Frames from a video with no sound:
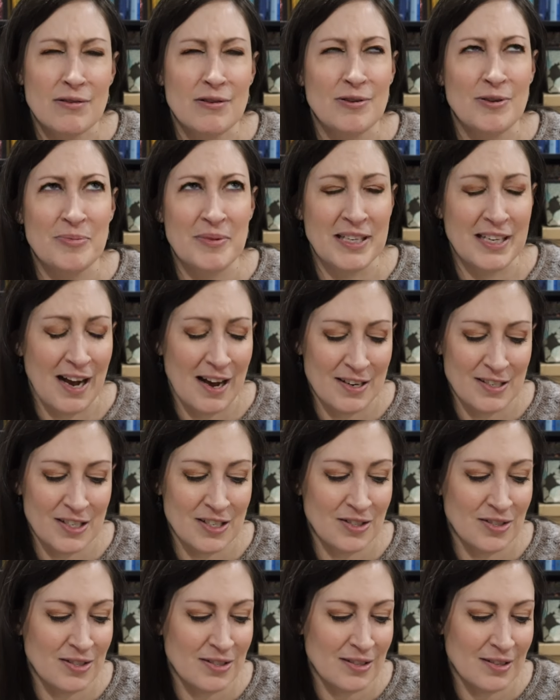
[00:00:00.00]
Oh my gosh,
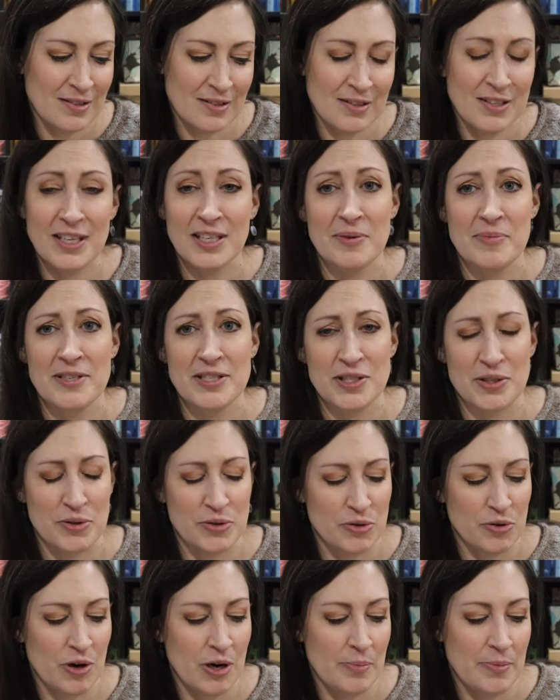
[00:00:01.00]
it's going to be so
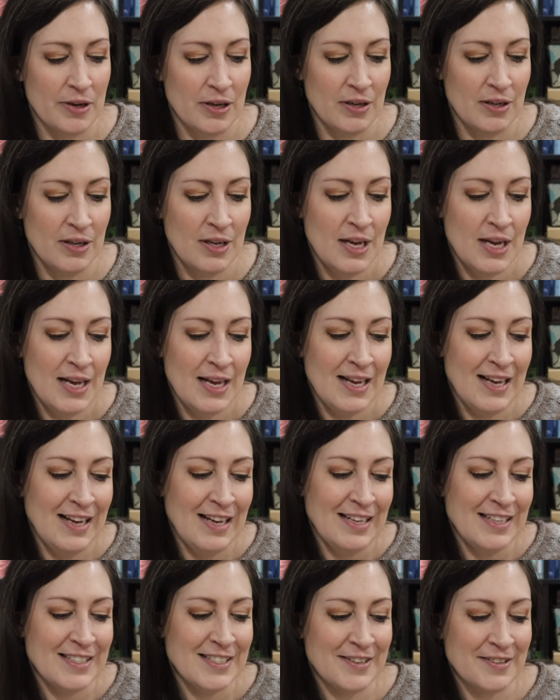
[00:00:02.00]
adorable.
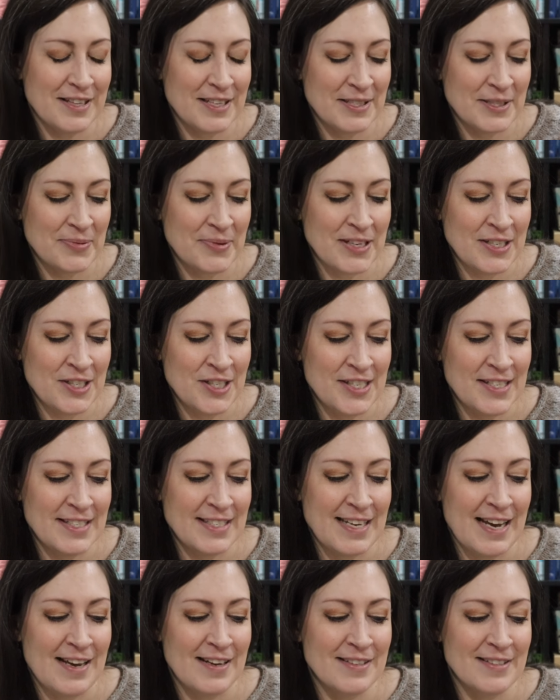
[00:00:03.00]
So this one, she
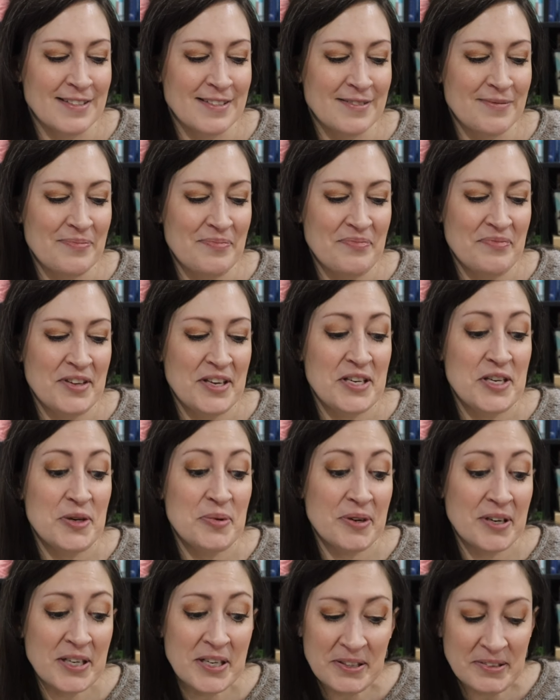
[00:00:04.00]
says, you
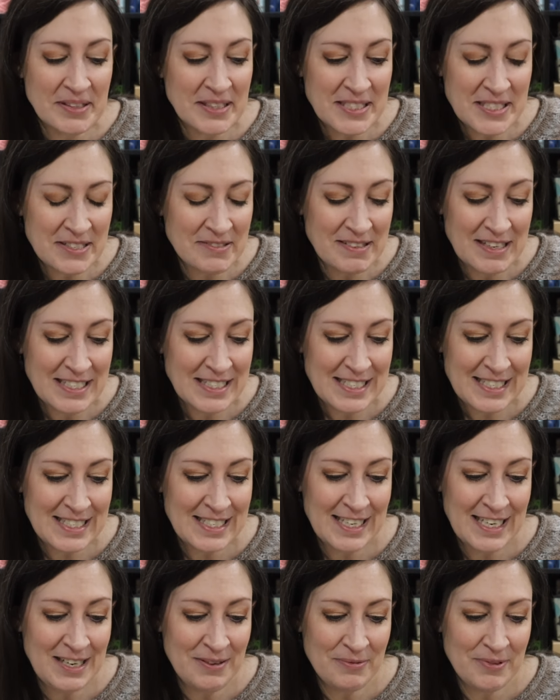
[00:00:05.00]
are going to want to
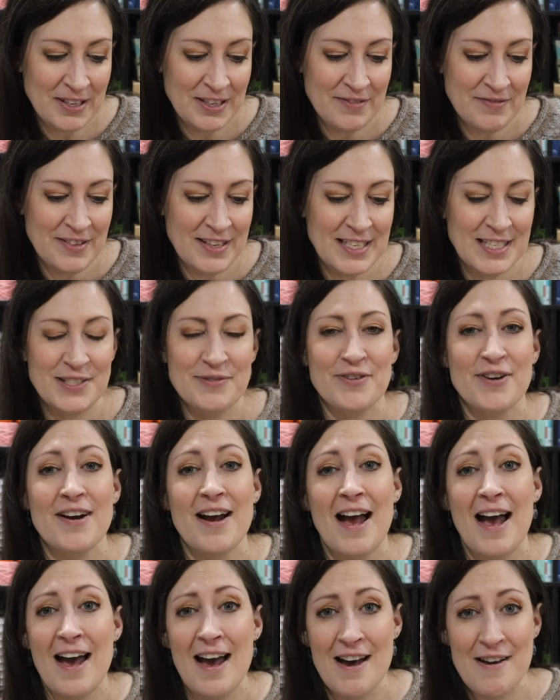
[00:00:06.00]
knit one of these for
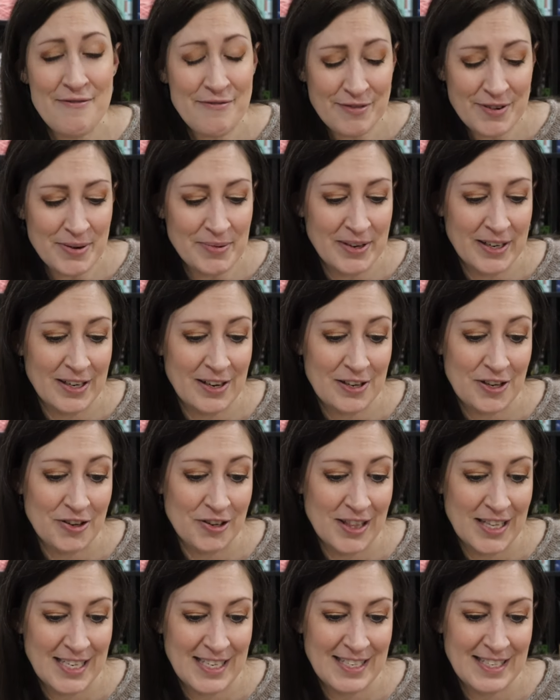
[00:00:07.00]
everyone on your
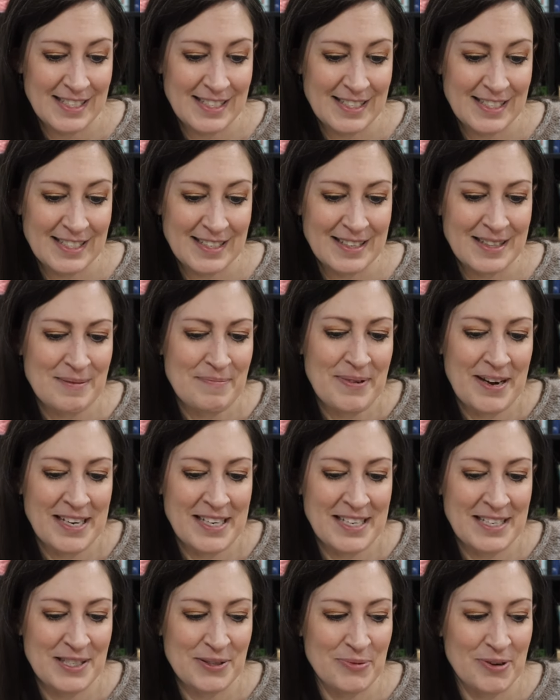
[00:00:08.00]
list. The
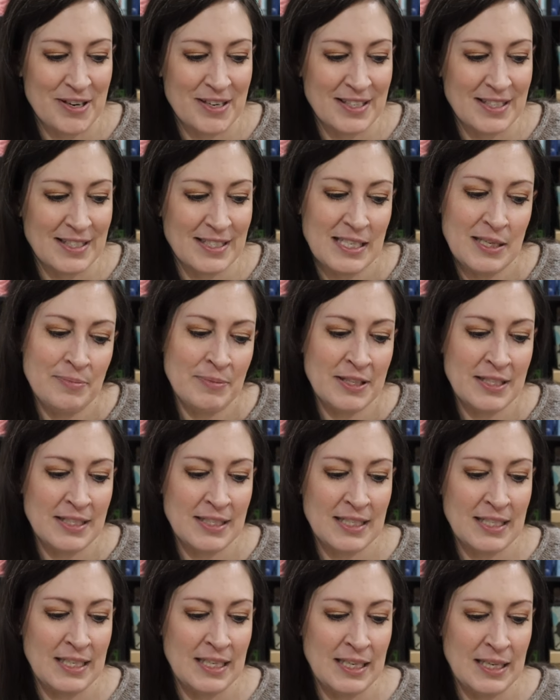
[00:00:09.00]
bunny is worked
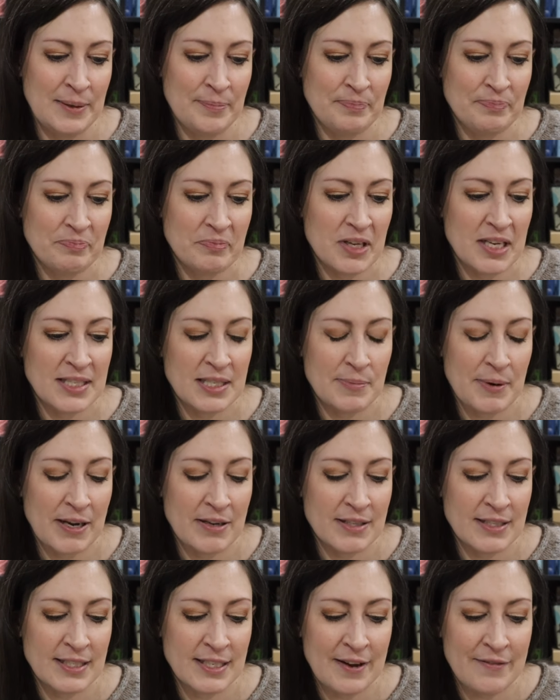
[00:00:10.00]
seamlessly. It's
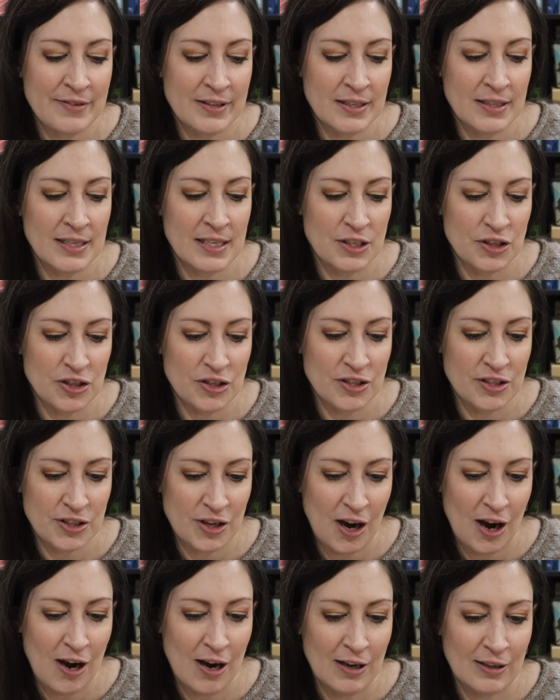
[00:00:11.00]
about seven inches
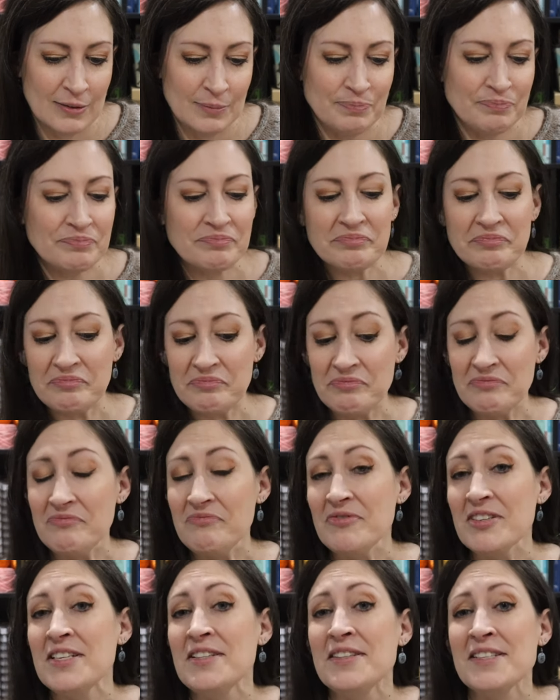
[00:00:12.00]
tall
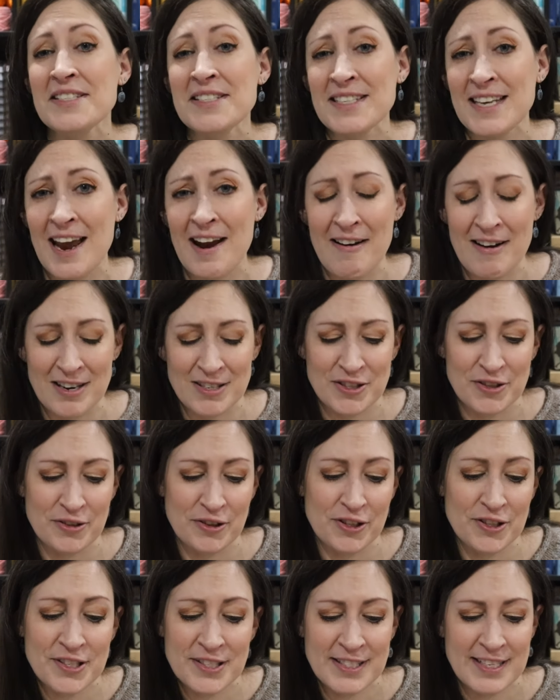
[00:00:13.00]
this character
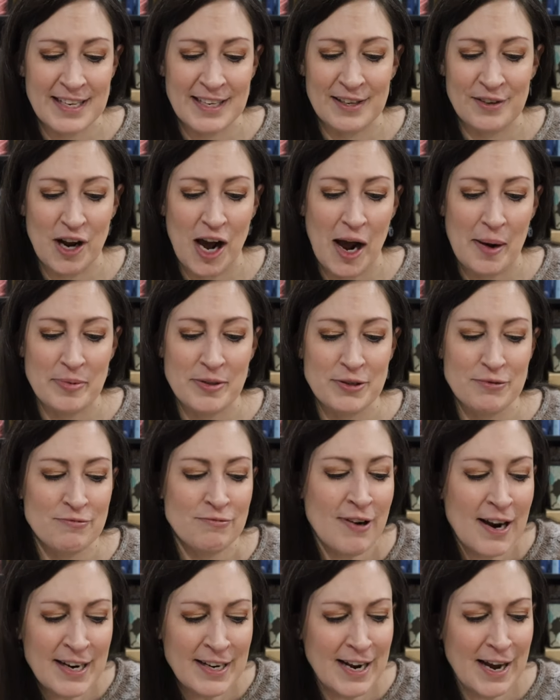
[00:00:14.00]
looks like it hopped
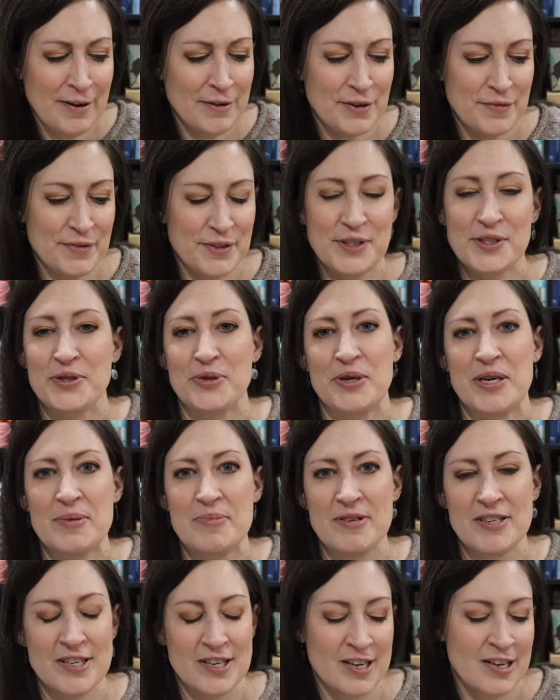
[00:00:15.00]
right out of a
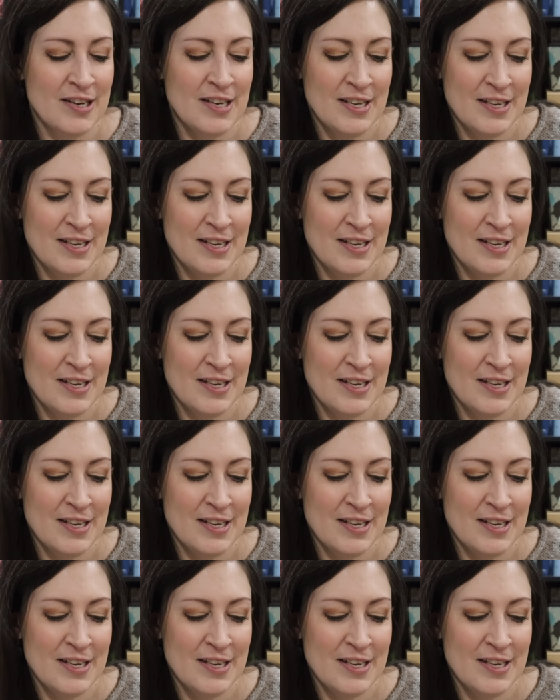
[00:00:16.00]
storybook.